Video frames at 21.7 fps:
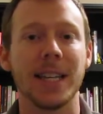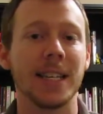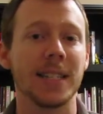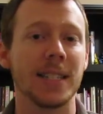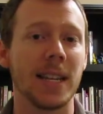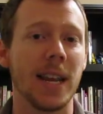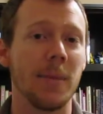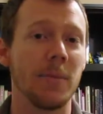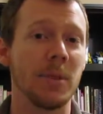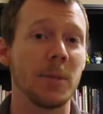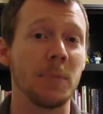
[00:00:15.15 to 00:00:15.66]
His
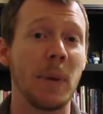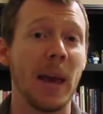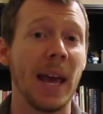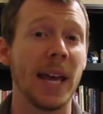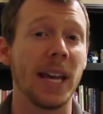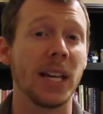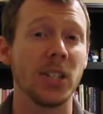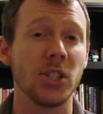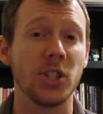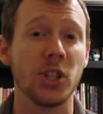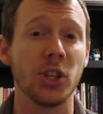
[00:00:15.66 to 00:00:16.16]
name is
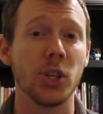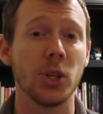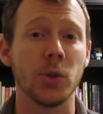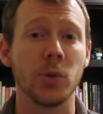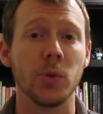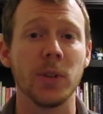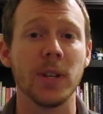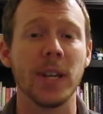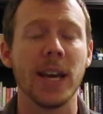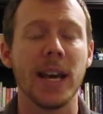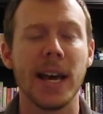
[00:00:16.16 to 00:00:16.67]
Peng
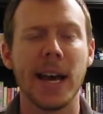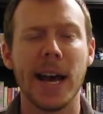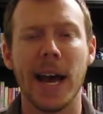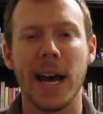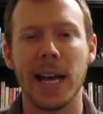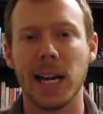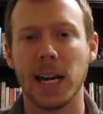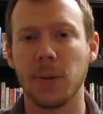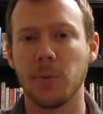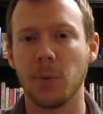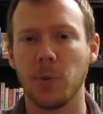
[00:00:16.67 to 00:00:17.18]
Joon,
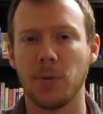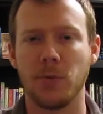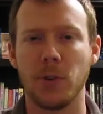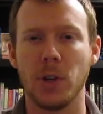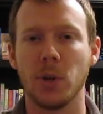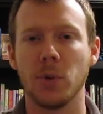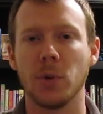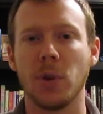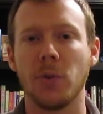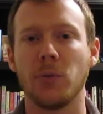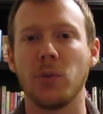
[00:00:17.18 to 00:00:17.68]
and I've
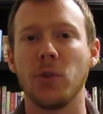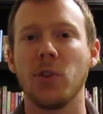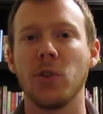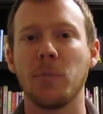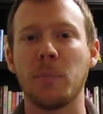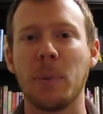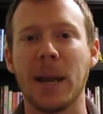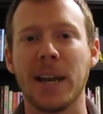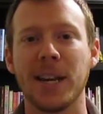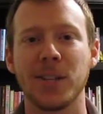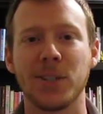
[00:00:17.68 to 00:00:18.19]
reviewed a few of
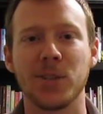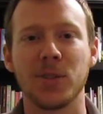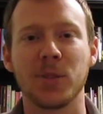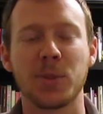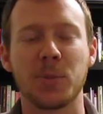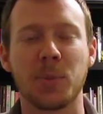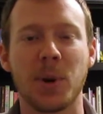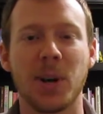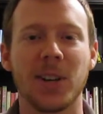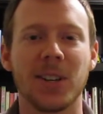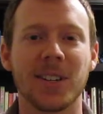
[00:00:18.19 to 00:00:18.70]
Peng Joon's
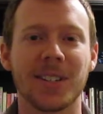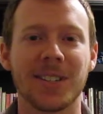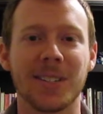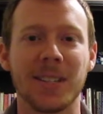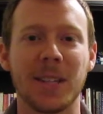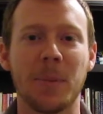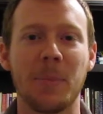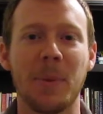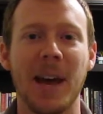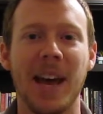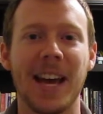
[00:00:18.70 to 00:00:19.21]
products
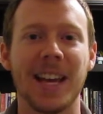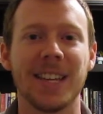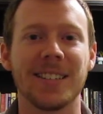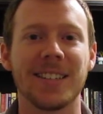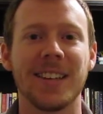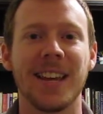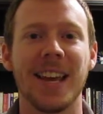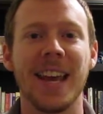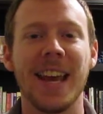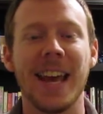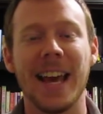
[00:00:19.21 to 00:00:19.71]
in the past,